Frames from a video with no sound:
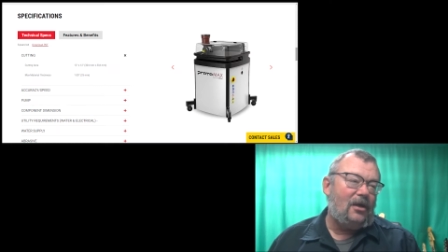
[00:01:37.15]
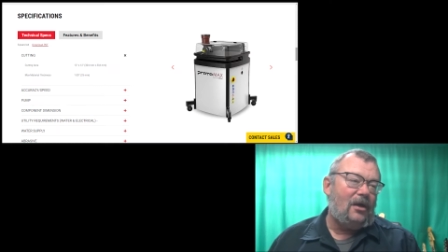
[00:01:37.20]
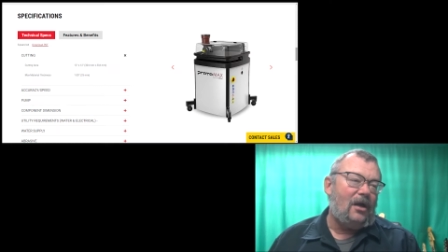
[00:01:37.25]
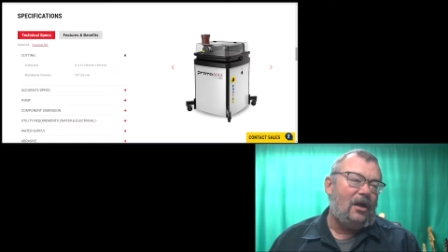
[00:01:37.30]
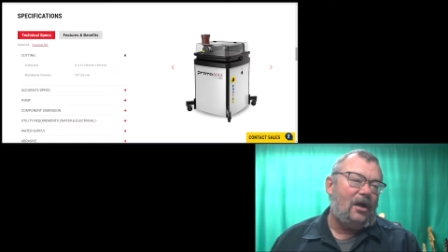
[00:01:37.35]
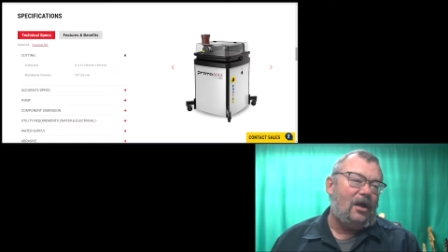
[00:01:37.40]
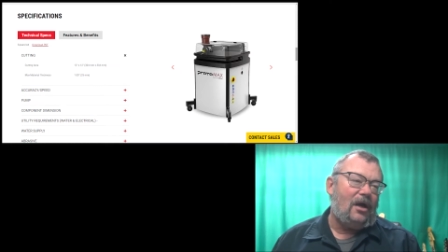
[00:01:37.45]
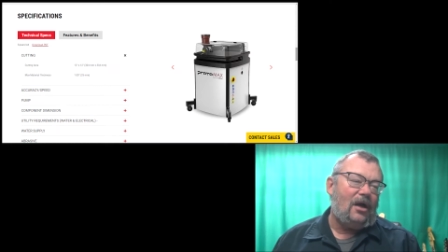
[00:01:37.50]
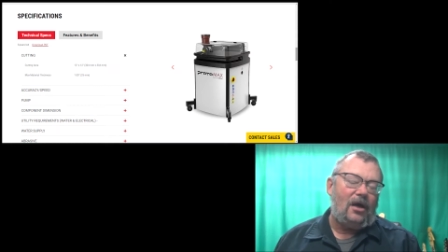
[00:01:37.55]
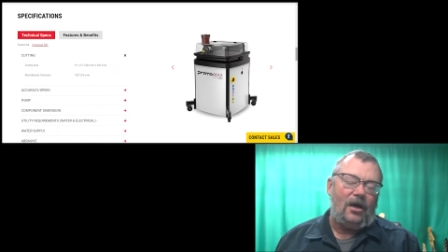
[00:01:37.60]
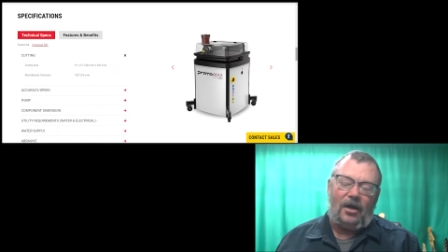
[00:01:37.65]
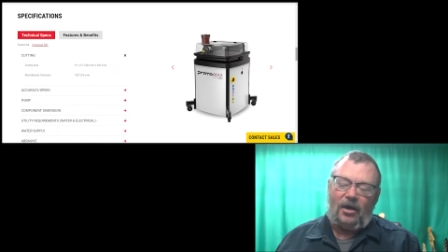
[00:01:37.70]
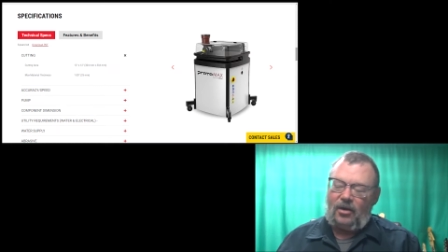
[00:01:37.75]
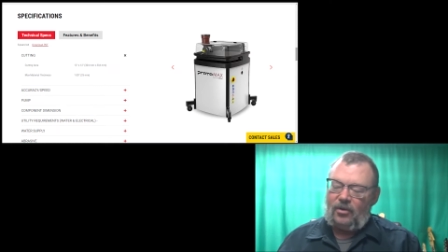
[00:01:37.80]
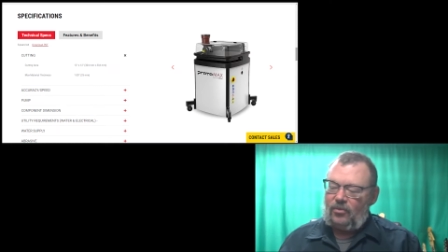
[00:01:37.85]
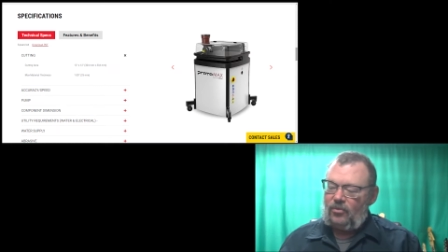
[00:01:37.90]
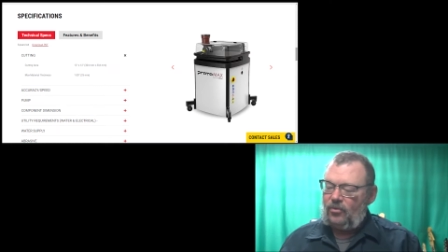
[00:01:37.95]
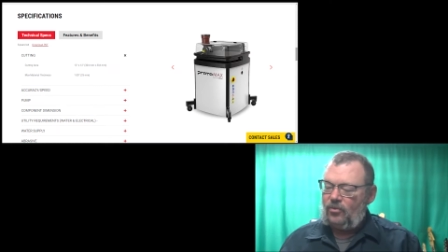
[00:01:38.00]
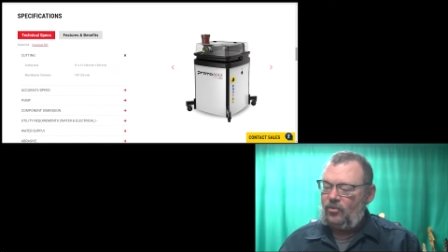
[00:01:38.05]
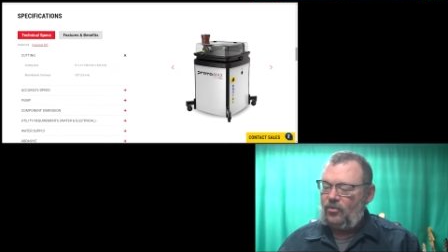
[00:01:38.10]

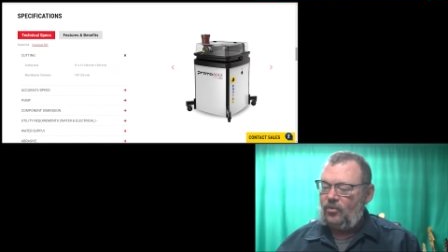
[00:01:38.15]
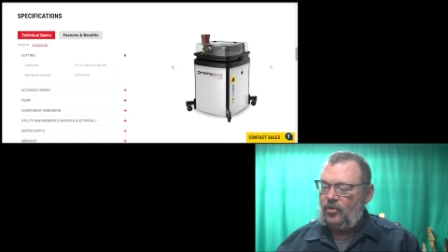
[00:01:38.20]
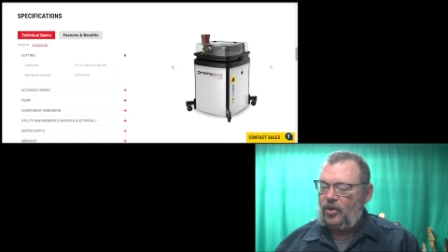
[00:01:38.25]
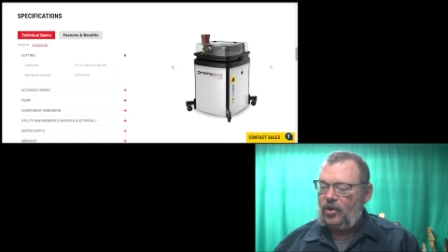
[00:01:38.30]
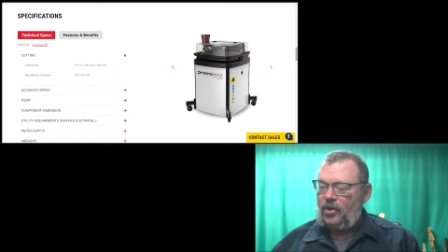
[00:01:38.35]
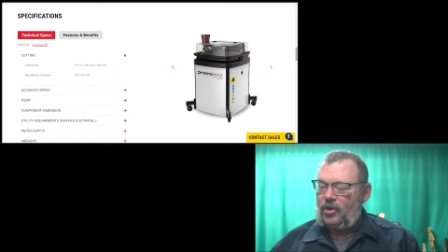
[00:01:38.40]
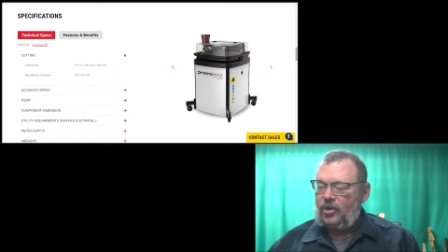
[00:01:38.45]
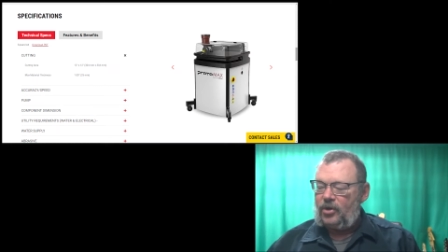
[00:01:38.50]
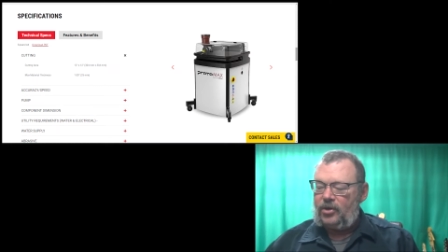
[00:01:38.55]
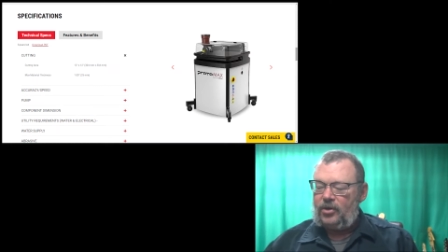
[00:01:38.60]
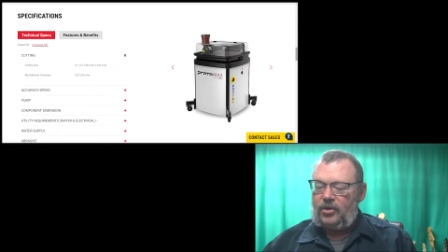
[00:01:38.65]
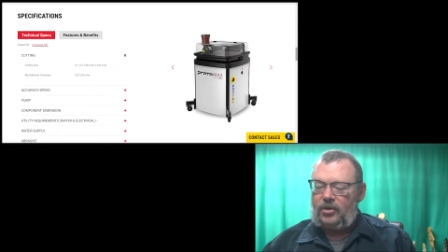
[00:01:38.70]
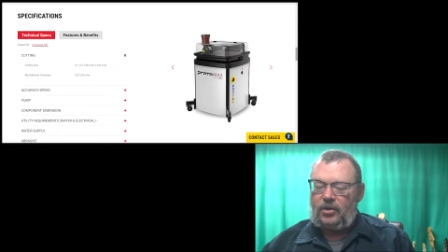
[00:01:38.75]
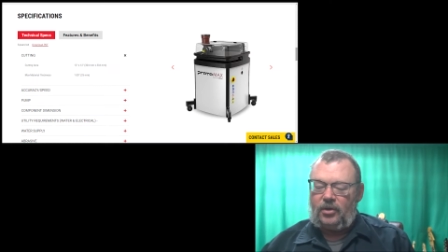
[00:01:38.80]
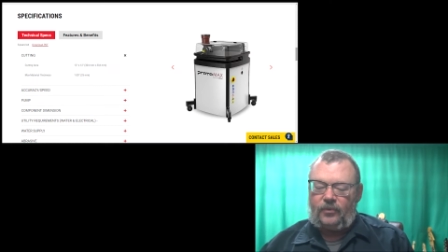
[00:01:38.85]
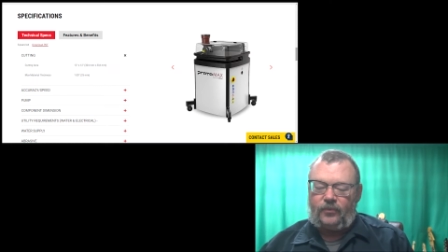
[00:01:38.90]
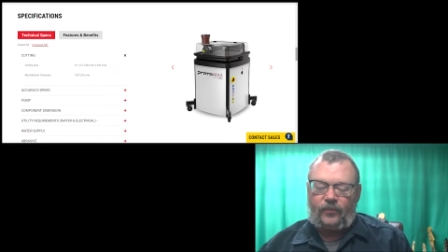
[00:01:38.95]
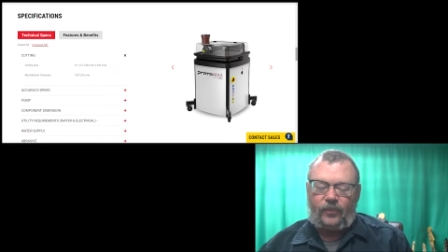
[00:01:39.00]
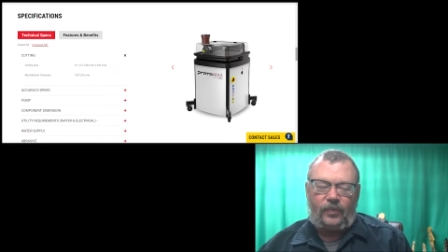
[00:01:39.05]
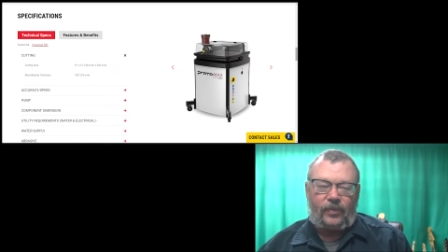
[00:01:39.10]
We're
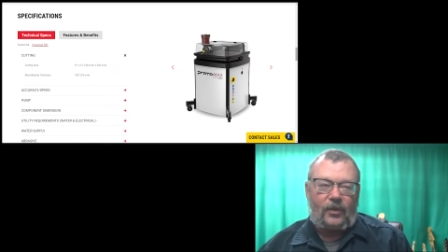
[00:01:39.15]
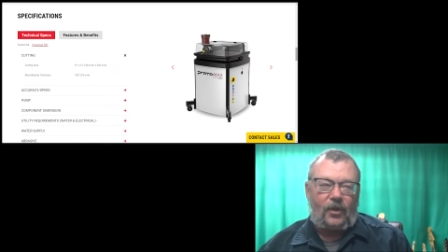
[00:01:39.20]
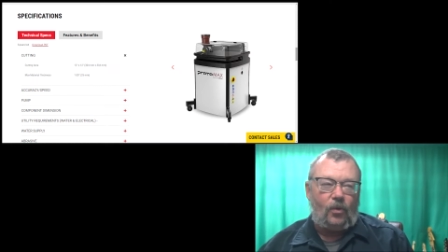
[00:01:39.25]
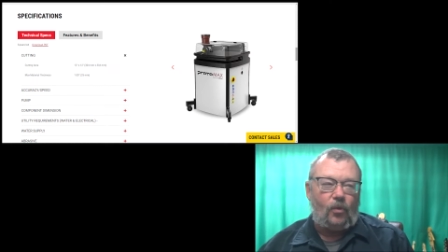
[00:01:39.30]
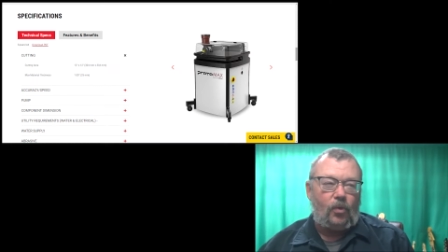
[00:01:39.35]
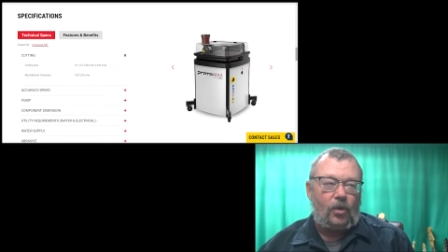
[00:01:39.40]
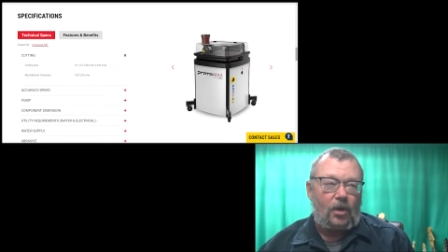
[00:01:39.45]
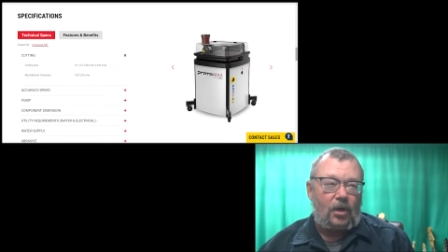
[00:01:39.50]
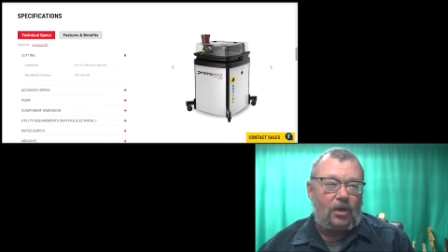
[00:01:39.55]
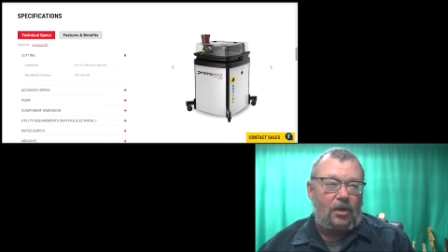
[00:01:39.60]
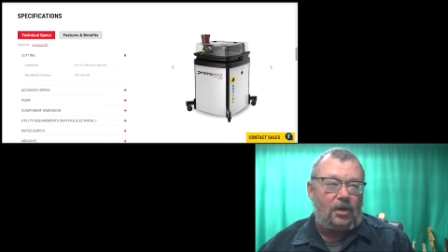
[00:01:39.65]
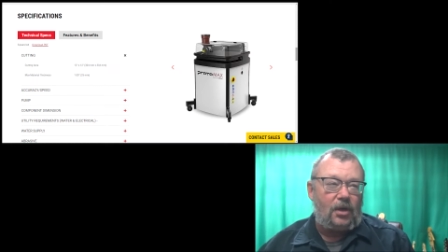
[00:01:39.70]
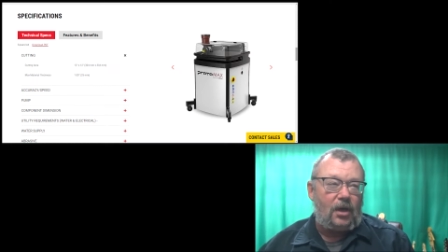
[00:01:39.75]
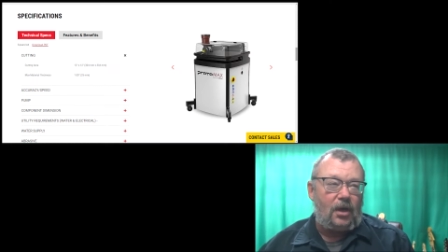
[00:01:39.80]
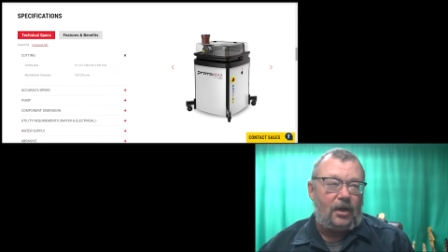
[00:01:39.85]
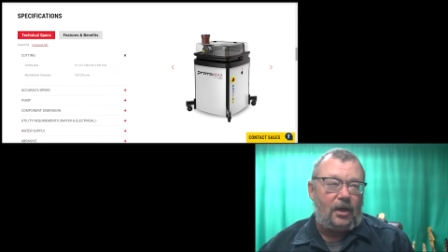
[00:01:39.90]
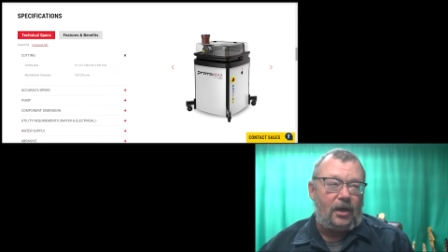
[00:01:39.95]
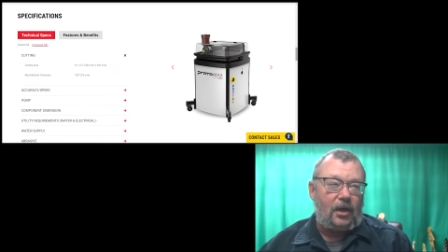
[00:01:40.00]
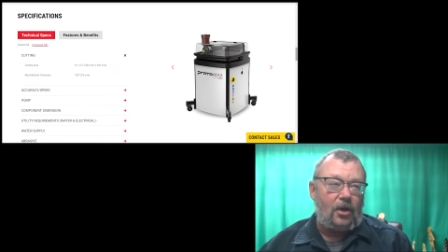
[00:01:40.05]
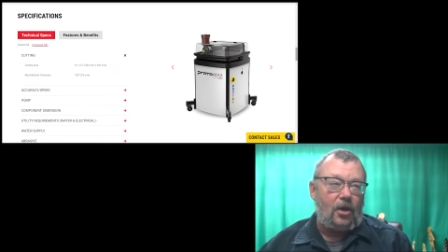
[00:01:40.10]

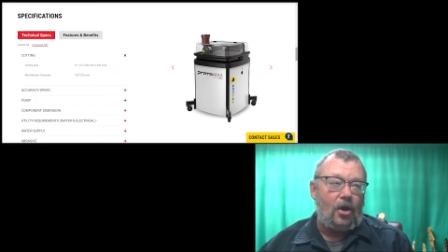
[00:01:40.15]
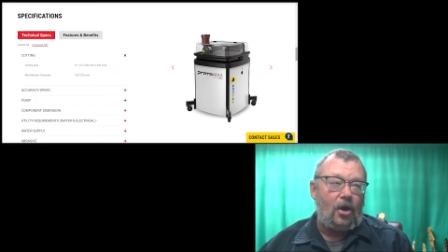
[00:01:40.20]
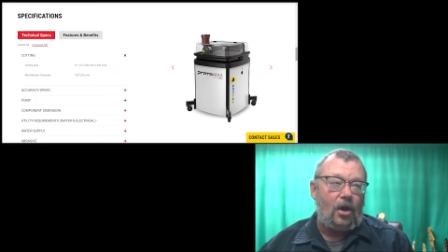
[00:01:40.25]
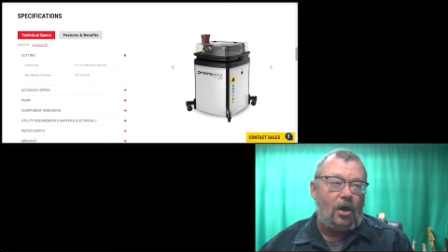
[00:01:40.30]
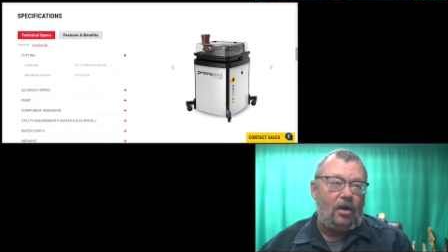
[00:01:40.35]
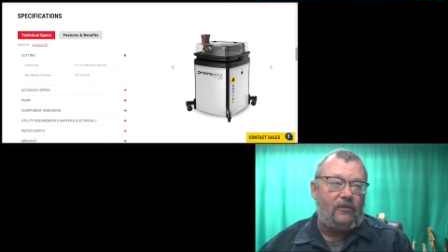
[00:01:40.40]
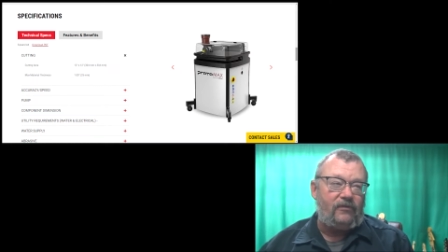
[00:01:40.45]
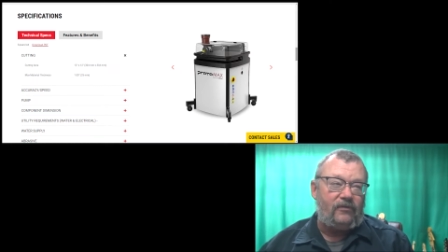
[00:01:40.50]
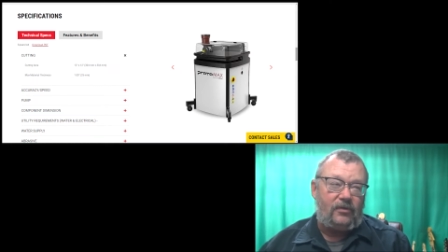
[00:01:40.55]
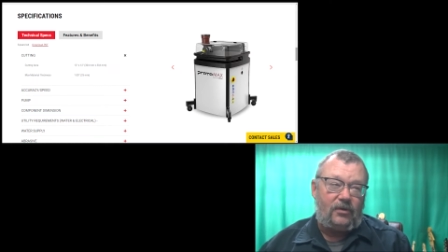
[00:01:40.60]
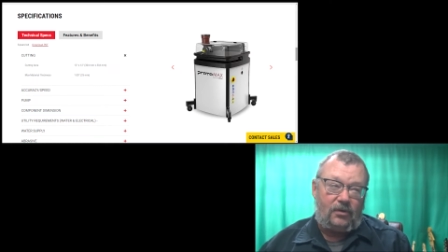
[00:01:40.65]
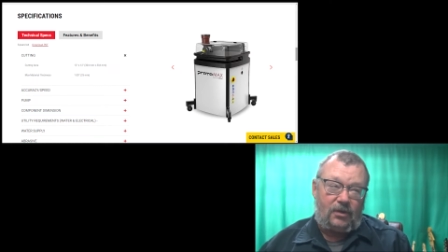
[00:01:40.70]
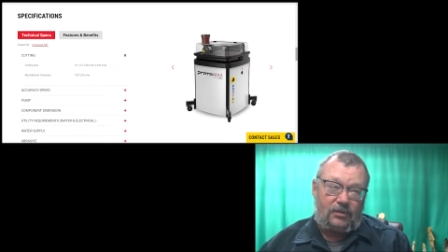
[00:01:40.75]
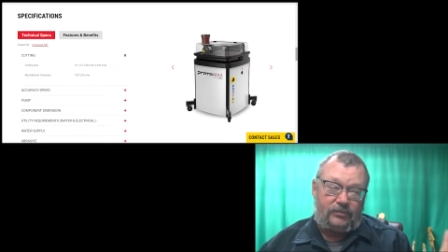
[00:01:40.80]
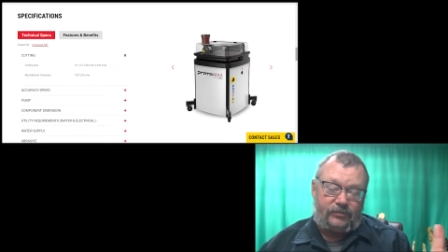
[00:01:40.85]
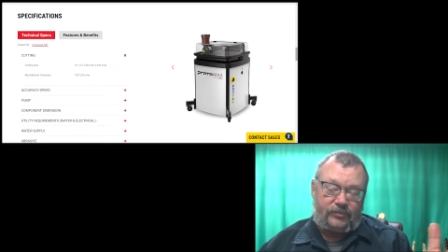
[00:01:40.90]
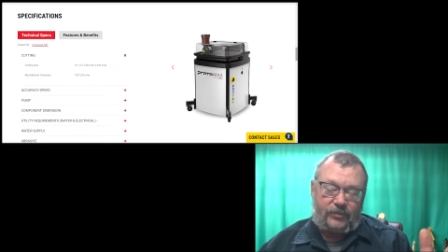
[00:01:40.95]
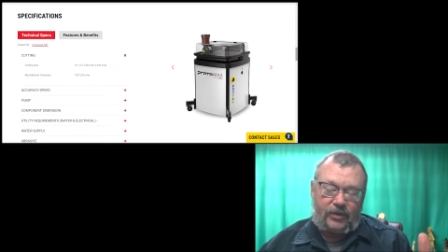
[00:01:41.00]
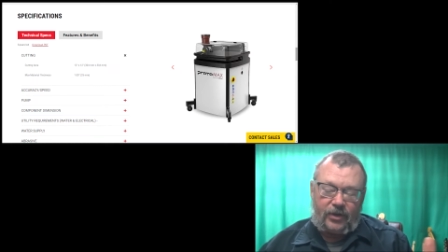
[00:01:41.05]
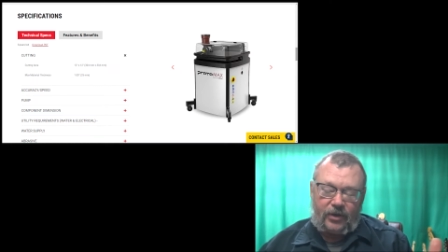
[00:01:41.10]
cutting off. Oh,
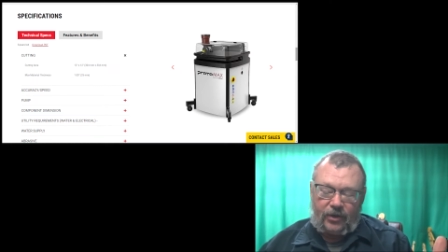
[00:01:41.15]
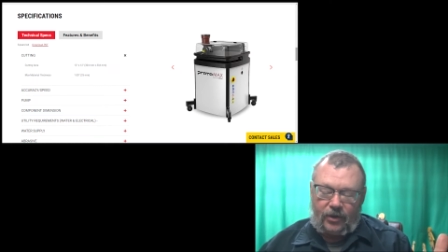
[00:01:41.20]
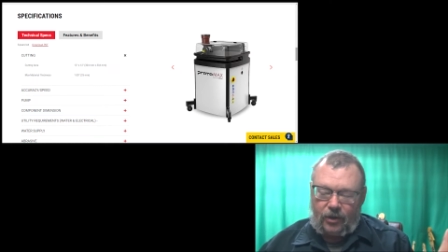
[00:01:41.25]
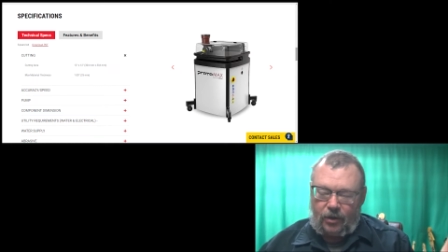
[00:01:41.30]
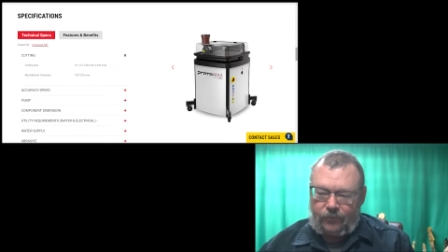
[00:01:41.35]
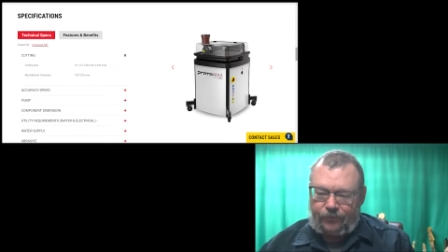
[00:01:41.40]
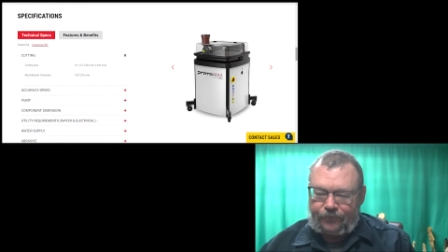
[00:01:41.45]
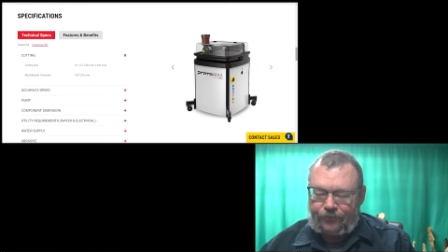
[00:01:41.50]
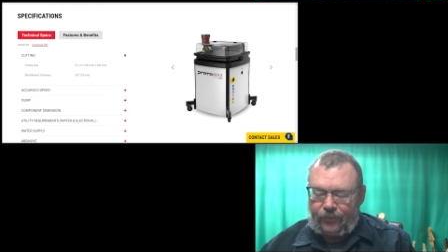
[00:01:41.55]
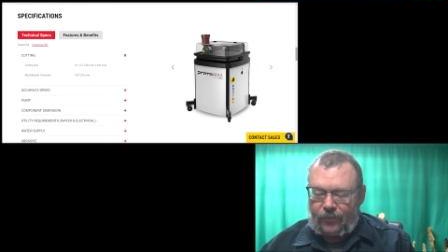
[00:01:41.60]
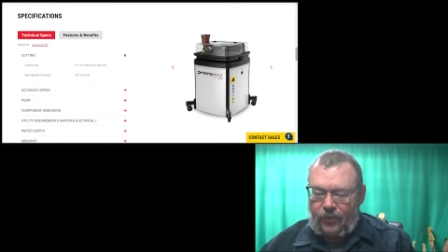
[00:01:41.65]
here you come.